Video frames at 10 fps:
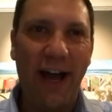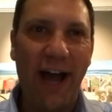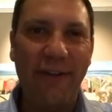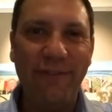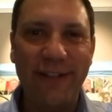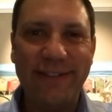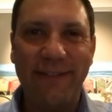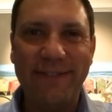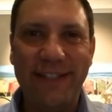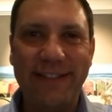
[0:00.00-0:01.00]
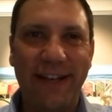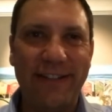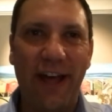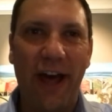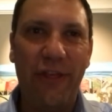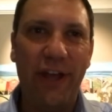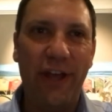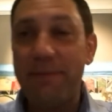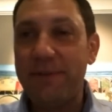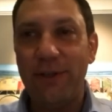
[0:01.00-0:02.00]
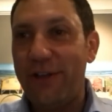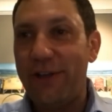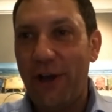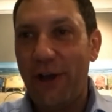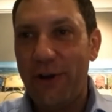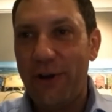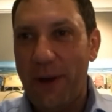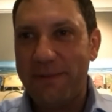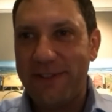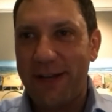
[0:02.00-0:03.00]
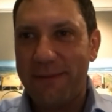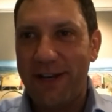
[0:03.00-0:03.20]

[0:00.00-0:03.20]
I've got some details. I think absolutely you can go to the website,